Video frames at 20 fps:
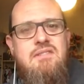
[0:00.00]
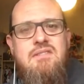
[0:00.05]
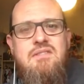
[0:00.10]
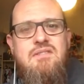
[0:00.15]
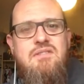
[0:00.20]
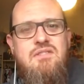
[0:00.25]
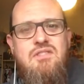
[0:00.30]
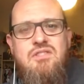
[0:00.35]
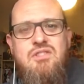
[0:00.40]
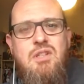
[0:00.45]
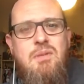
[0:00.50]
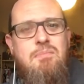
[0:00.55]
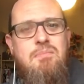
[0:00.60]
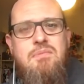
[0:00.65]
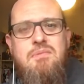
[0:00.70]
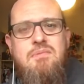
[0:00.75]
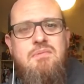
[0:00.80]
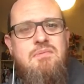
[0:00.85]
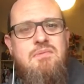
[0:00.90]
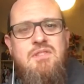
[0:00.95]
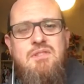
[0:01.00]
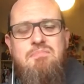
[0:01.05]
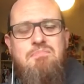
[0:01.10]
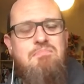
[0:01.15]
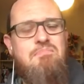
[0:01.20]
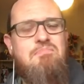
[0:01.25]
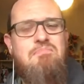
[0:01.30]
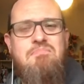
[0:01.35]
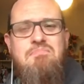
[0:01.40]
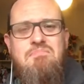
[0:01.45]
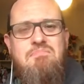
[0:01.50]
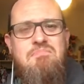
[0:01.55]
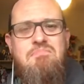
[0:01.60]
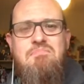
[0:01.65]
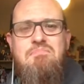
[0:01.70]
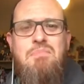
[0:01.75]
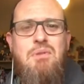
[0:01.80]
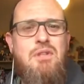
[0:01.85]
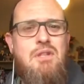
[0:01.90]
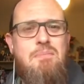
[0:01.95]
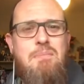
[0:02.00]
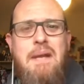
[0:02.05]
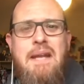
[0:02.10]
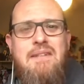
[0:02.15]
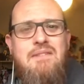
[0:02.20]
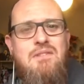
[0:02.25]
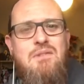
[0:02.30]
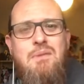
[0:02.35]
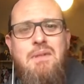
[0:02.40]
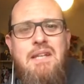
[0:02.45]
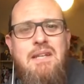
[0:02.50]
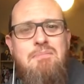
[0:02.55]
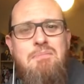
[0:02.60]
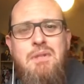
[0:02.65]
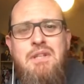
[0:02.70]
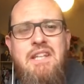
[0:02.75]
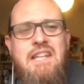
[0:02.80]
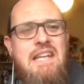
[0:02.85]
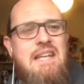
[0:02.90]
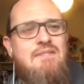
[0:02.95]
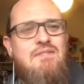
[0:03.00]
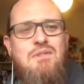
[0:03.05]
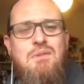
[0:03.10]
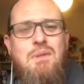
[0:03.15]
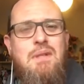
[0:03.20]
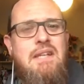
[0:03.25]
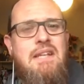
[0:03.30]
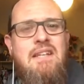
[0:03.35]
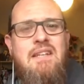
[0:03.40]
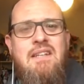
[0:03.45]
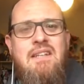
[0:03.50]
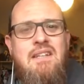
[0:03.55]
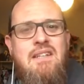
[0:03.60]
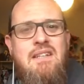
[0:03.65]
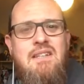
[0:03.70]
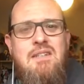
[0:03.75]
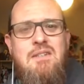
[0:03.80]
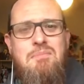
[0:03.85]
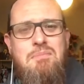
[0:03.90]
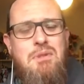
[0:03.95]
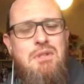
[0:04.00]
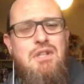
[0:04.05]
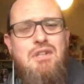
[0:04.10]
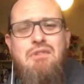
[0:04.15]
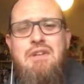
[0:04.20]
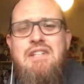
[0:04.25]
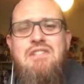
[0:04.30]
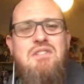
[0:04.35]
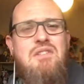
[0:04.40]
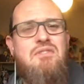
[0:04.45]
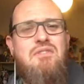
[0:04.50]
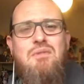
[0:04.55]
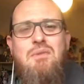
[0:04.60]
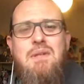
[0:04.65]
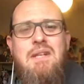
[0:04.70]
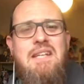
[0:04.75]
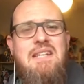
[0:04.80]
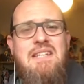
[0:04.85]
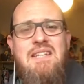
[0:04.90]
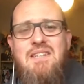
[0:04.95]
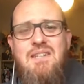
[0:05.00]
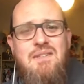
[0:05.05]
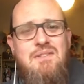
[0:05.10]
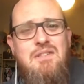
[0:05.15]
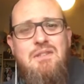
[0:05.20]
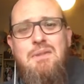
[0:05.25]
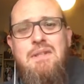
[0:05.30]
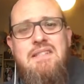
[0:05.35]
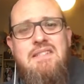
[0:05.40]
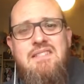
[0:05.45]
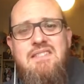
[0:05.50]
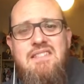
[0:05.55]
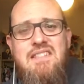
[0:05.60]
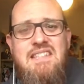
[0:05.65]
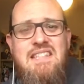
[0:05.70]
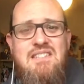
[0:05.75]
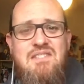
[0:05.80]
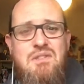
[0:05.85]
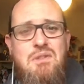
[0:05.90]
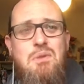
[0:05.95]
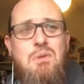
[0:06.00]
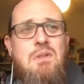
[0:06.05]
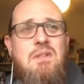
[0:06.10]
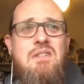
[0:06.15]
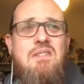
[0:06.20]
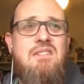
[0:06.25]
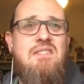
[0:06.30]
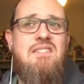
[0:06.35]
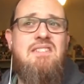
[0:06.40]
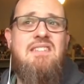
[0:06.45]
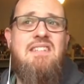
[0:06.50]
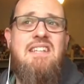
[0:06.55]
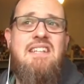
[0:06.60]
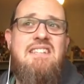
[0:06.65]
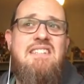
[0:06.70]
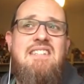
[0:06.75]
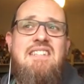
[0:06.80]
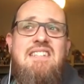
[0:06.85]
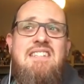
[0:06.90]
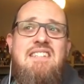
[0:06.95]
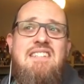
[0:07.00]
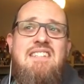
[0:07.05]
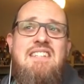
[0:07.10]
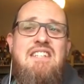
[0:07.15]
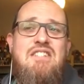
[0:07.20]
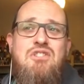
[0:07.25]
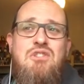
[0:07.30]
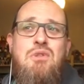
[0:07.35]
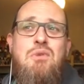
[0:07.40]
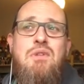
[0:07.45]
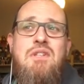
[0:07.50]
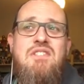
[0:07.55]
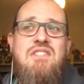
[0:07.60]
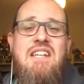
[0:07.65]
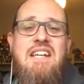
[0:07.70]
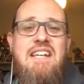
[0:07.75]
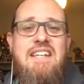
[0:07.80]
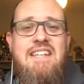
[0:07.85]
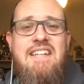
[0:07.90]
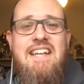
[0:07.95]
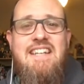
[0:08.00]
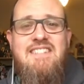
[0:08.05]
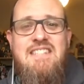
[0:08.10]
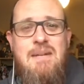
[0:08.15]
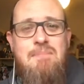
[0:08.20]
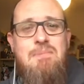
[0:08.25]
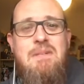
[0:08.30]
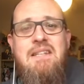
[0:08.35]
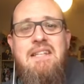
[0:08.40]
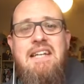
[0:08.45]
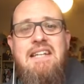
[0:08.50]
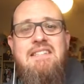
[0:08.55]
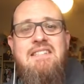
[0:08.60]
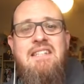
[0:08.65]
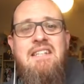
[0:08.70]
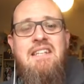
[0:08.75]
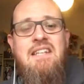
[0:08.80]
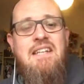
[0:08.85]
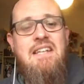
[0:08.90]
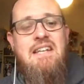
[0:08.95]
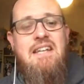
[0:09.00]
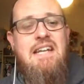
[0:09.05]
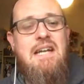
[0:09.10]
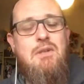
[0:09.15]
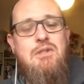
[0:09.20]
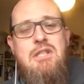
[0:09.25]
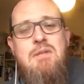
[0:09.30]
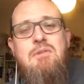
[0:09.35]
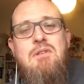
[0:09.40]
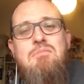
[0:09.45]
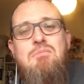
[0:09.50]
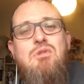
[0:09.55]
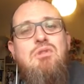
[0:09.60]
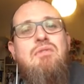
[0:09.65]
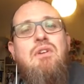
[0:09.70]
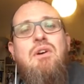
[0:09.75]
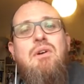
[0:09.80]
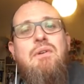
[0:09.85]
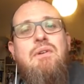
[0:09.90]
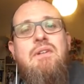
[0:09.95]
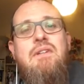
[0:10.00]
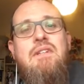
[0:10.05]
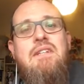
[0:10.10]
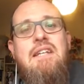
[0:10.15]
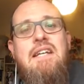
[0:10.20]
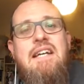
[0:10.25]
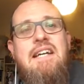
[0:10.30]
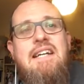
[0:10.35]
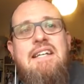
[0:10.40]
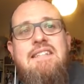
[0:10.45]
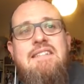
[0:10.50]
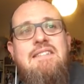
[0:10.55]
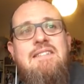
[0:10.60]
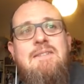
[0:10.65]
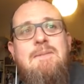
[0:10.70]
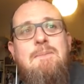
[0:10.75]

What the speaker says: stop, just put the paints away, put the knives away, put the green stuff away, you can't do it, and that's cool. And as soon as I accepted that, I was able to move on, and